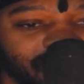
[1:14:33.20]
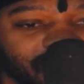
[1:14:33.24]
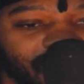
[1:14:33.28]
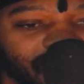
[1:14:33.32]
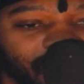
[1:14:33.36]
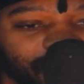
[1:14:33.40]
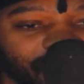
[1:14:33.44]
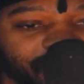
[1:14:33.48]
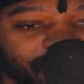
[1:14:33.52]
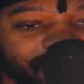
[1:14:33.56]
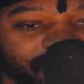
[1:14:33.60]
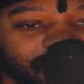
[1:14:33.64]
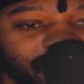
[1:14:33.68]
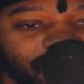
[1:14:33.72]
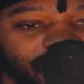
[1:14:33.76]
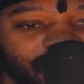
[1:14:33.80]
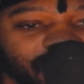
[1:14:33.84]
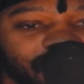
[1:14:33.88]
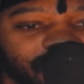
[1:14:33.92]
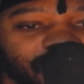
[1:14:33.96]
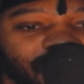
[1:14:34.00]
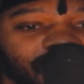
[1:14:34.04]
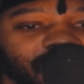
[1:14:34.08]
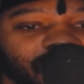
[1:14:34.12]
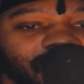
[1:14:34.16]
Can't wait for that.
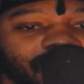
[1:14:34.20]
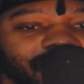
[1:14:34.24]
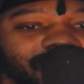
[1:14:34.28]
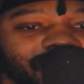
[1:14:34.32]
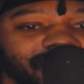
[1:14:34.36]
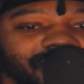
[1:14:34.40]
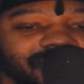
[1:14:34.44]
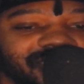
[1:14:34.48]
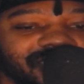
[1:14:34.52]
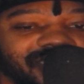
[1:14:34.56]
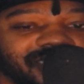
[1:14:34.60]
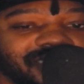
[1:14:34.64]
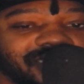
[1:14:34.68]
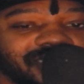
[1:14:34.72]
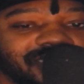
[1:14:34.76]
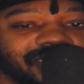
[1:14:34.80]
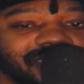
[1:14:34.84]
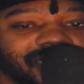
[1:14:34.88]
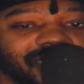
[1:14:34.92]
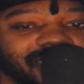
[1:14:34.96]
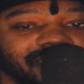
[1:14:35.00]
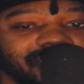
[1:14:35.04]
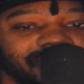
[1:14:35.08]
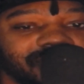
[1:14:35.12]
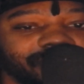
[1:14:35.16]
This is
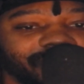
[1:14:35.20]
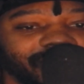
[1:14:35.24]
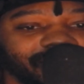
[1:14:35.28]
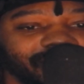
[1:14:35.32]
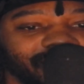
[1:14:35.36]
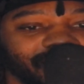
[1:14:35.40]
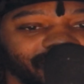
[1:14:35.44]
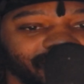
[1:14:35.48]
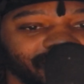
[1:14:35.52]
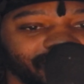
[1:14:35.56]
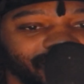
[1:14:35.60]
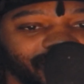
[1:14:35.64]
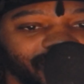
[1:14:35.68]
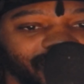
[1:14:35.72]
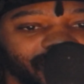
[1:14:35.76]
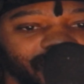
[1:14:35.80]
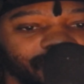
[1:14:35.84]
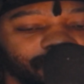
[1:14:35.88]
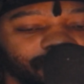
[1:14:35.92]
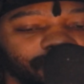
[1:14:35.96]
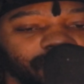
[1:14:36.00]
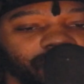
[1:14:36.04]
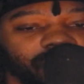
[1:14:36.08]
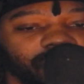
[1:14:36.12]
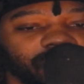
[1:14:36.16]
less about AI,
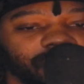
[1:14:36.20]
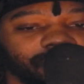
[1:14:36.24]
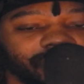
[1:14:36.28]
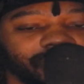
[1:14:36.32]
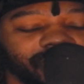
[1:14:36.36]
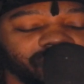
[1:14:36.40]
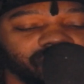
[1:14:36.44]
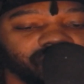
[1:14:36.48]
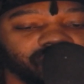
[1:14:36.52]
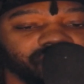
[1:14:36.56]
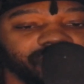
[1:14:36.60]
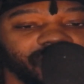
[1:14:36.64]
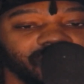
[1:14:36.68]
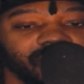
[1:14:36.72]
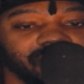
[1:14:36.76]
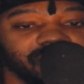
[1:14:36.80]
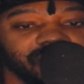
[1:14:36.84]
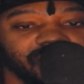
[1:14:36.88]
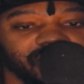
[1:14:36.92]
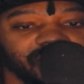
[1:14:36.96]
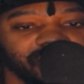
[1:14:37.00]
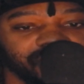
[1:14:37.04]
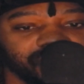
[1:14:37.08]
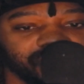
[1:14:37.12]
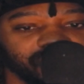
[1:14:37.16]
more about
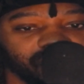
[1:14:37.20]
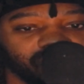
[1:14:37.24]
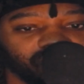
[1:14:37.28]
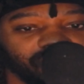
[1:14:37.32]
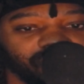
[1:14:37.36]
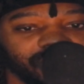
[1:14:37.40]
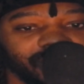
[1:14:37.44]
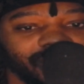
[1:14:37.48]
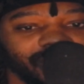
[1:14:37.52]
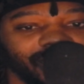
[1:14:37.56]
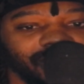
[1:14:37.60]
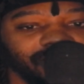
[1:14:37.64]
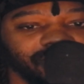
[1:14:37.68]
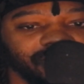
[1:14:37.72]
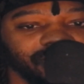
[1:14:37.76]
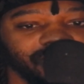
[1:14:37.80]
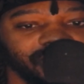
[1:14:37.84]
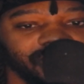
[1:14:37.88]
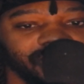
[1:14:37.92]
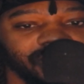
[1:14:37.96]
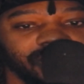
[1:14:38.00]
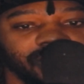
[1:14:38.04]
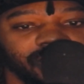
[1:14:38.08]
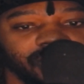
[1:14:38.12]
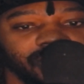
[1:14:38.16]
translation,
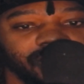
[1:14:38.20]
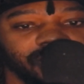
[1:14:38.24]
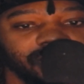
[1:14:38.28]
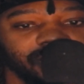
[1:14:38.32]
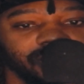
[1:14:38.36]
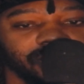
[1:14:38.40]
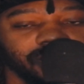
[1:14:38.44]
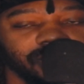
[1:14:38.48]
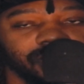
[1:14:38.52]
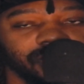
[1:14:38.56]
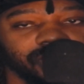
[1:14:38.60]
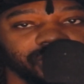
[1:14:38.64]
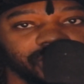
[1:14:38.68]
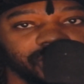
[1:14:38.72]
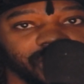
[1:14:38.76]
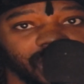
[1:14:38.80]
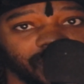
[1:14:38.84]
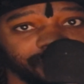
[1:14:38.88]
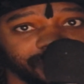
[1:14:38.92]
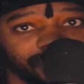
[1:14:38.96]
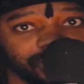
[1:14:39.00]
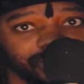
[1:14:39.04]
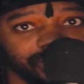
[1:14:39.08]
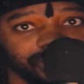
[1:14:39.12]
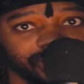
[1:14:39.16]
reality to
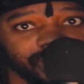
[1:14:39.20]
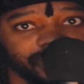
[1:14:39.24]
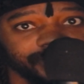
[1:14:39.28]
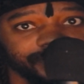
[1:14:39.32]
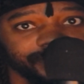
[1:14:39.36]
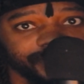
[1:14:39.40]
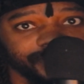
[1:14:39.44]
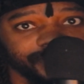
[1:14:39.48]
geometry.